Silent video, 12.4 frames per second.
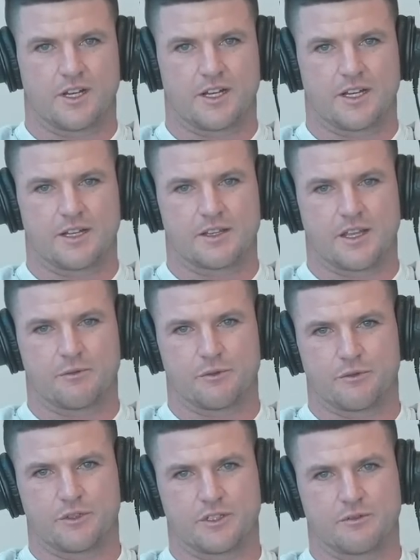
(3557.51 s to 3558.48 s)

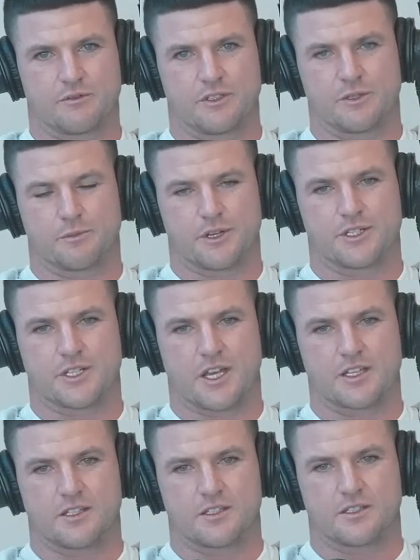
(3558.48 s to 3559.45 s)
We really, really
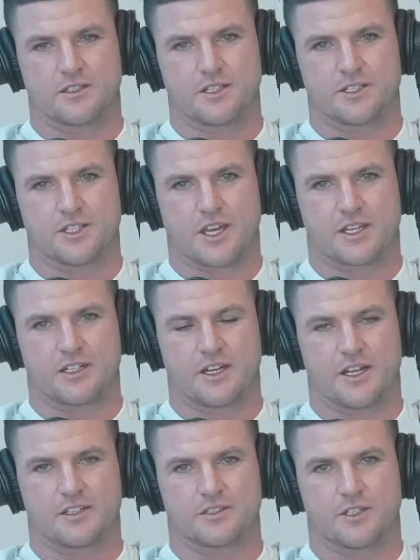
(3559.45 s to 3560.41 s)
appreciate you
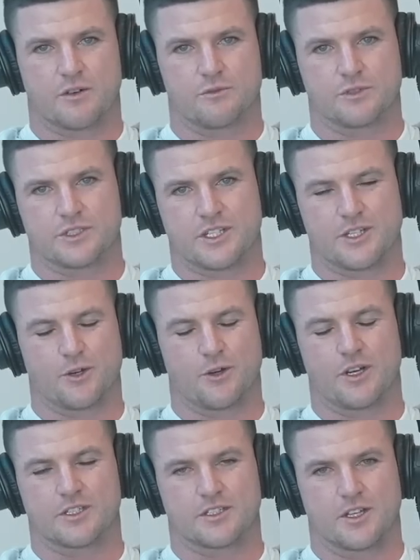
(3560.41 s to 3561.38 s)
checking it out. So we'll see
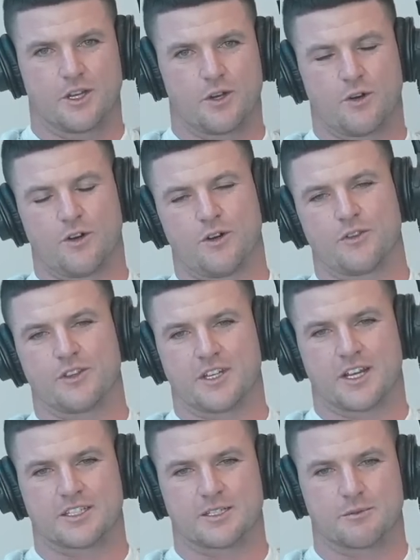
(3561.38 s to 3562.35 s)
you guys
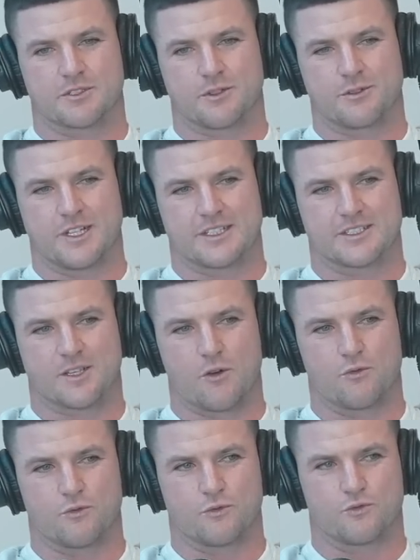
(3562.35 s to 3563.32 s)
on the next episode.
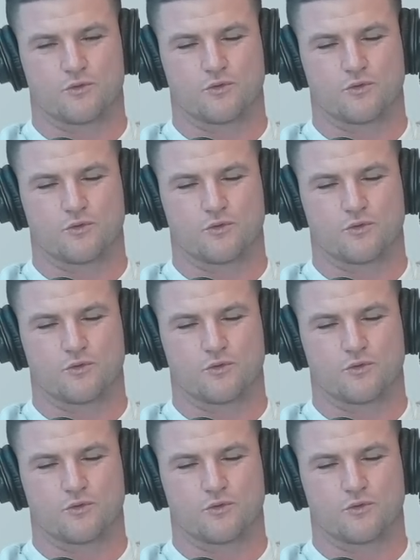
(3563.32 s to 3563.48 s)
Let's go.